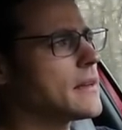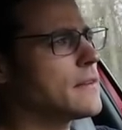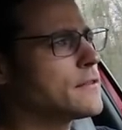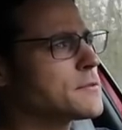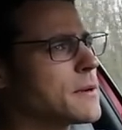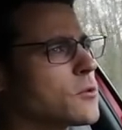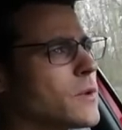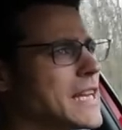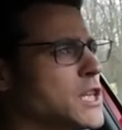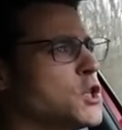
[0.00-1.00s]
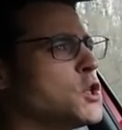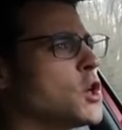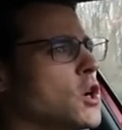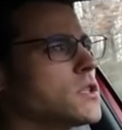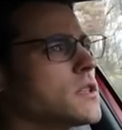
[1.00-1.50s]
If it's, by the way,
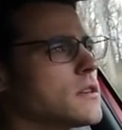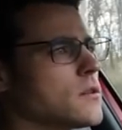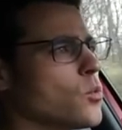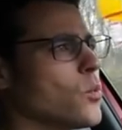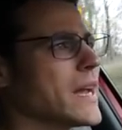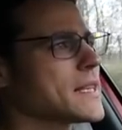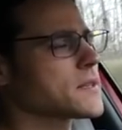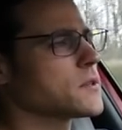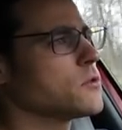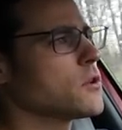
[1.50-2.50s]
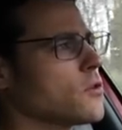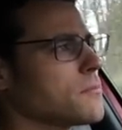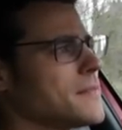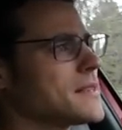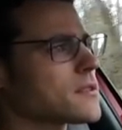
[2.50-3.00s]
not wet, you don't
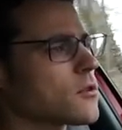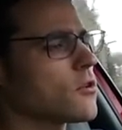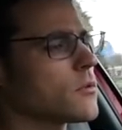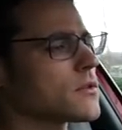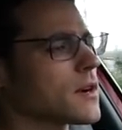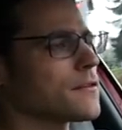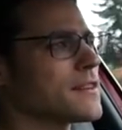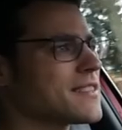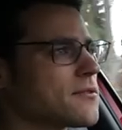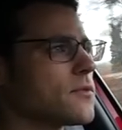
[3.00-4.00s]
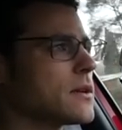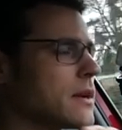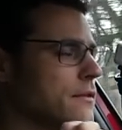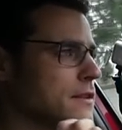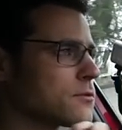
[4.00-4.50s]
miss an all-wheel drive. It's
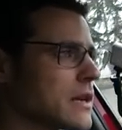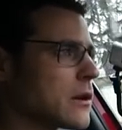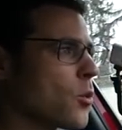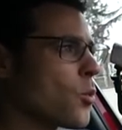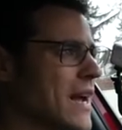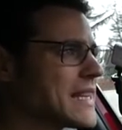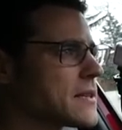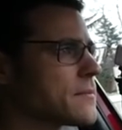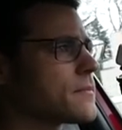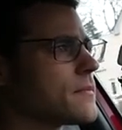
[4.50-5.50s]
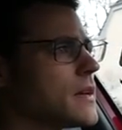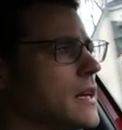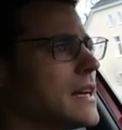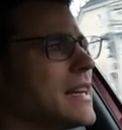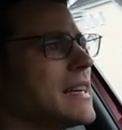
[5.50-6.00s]
if it's really wet,
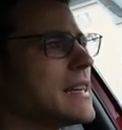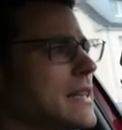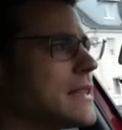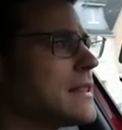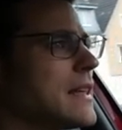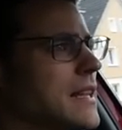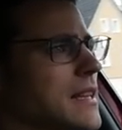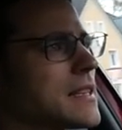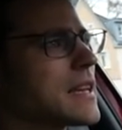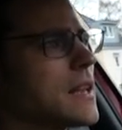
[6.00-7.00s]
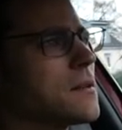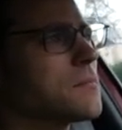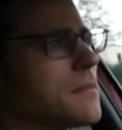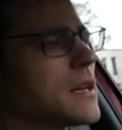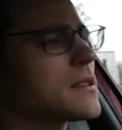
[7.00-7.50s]
then it
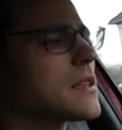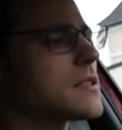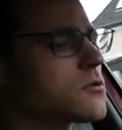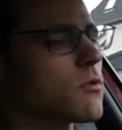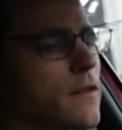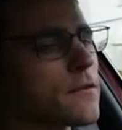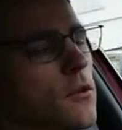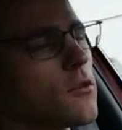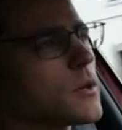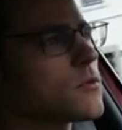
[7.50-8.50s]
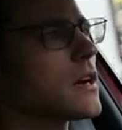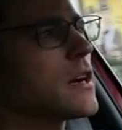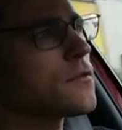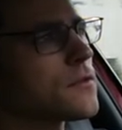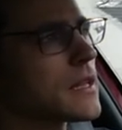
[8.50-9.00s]
can make sense to have an all-wheel
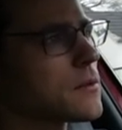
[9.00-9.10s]
drive.